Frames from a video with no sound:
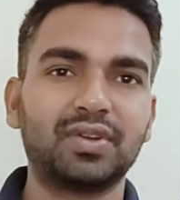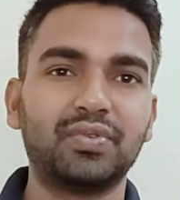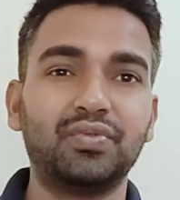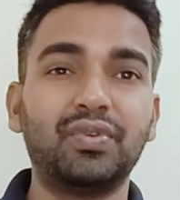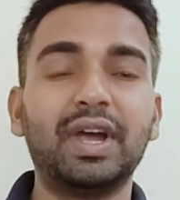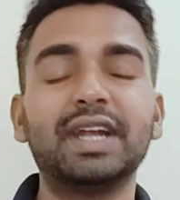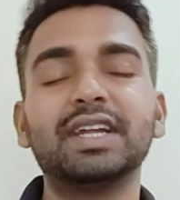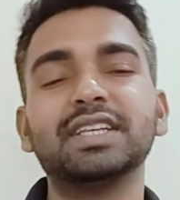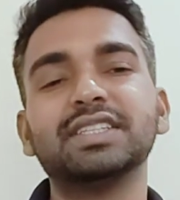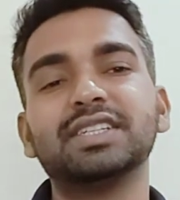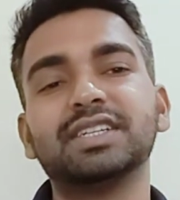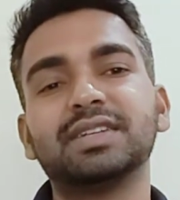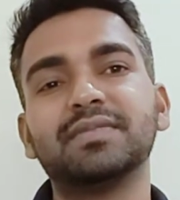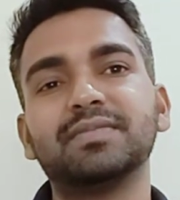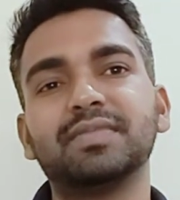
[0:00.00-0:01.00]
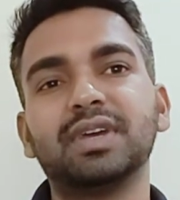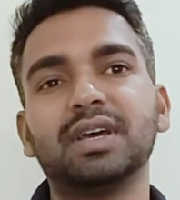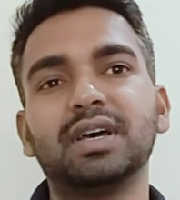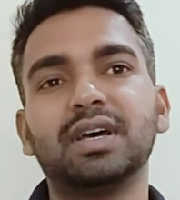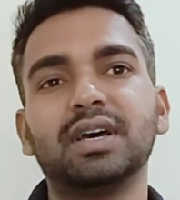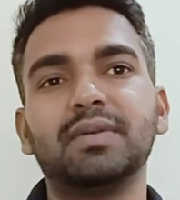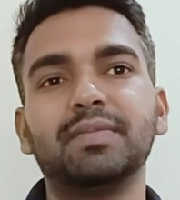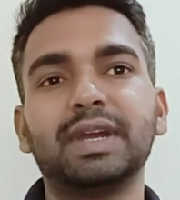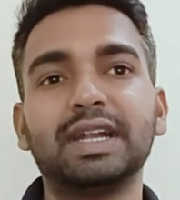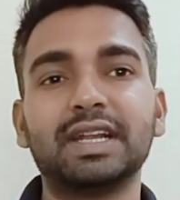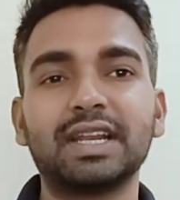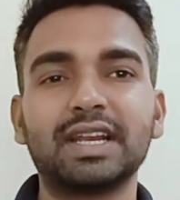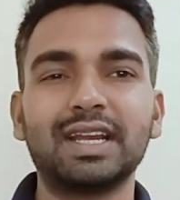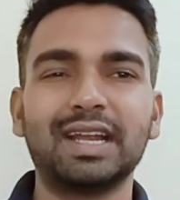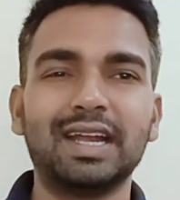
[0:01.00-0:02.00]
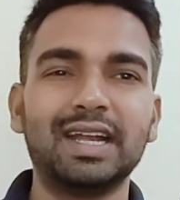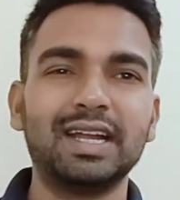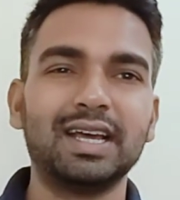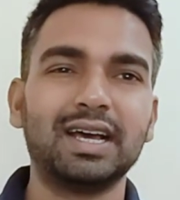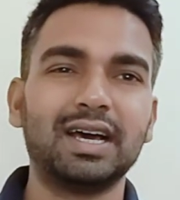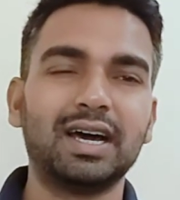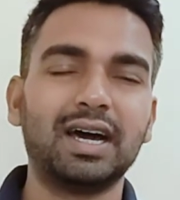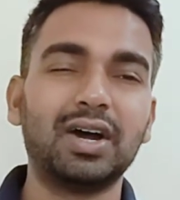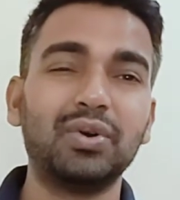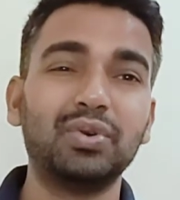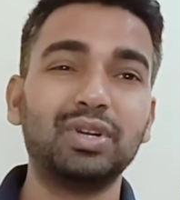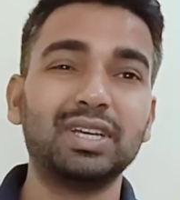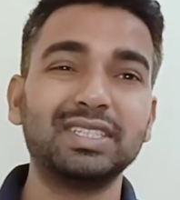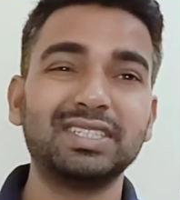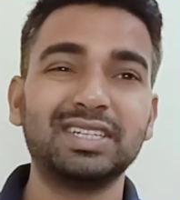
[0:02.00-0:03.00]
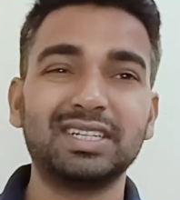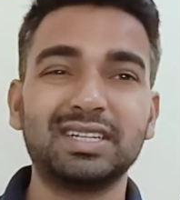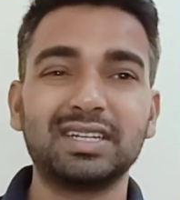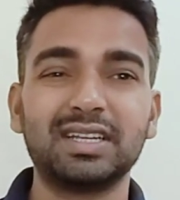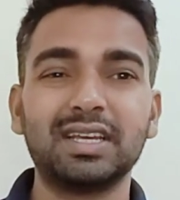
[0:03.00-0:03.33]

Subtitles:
Why does it matter, and how does it